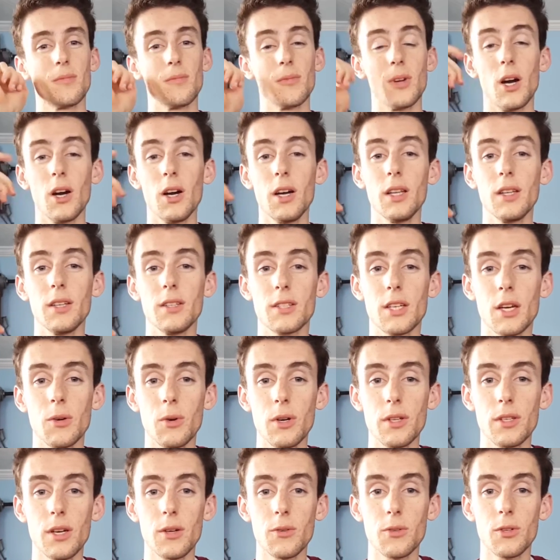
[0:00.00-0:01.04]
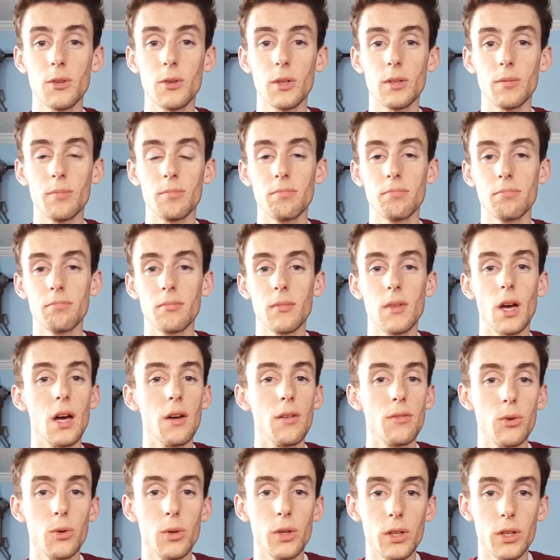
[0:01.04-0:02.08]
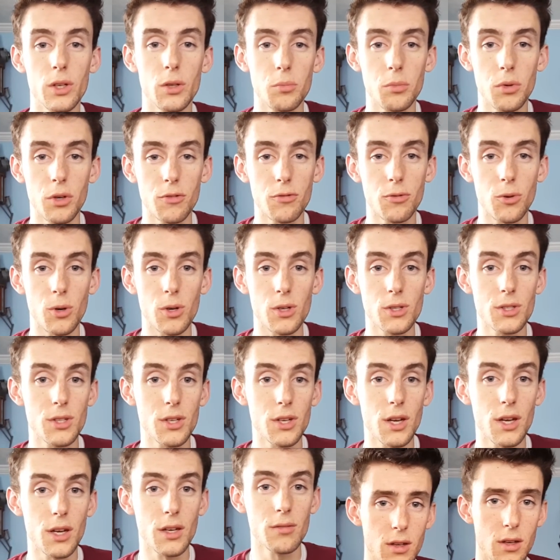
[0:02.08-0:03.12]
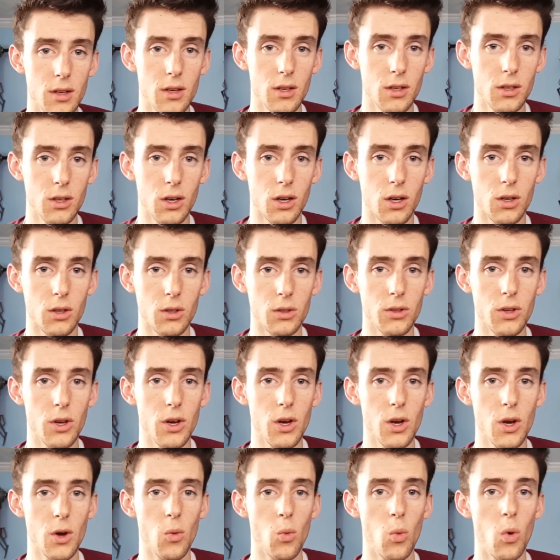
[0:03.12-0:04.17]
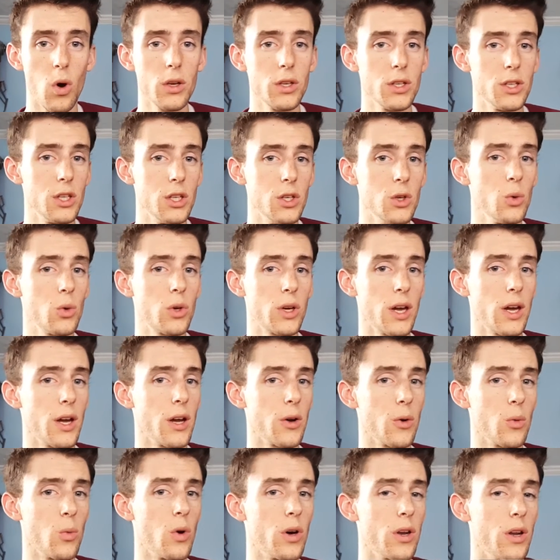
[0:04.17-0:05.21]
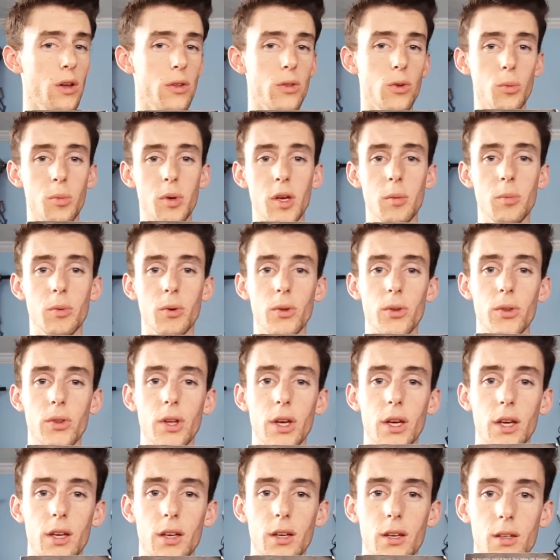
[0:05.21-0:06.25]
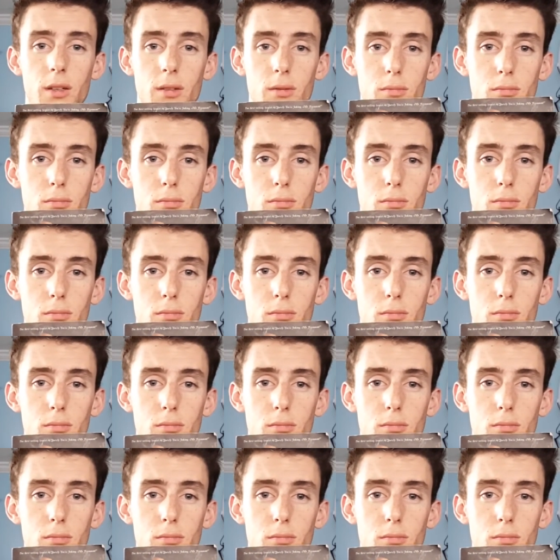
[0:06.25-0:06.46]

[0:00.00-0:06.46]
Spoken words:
Alright, let's get right down to it. I have a really good book for us today called What Do You Care What Other People Think?